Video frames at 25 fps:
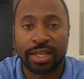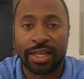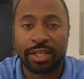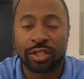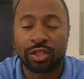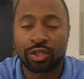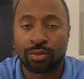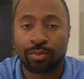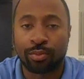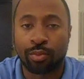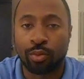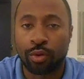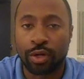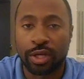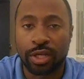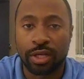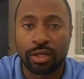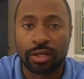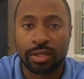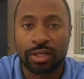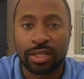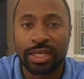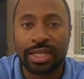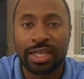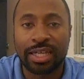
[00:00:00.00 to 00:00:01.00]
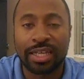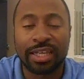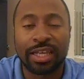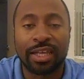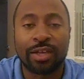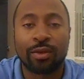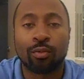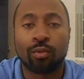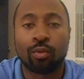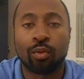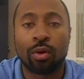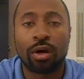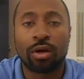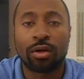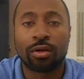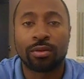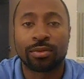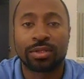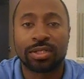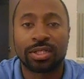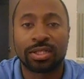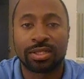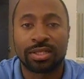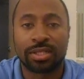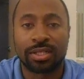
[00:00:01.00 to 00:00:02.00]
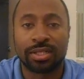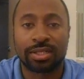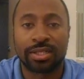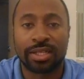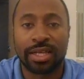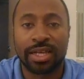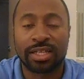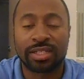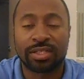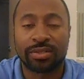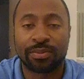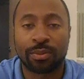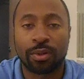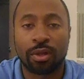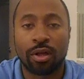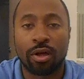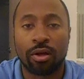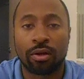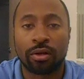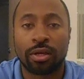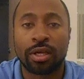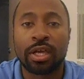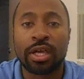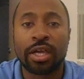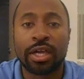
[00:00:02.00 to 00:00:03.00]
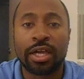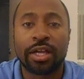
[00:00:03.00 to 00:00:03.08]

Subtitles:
it's your boy Akeem and welcome to today's vlog.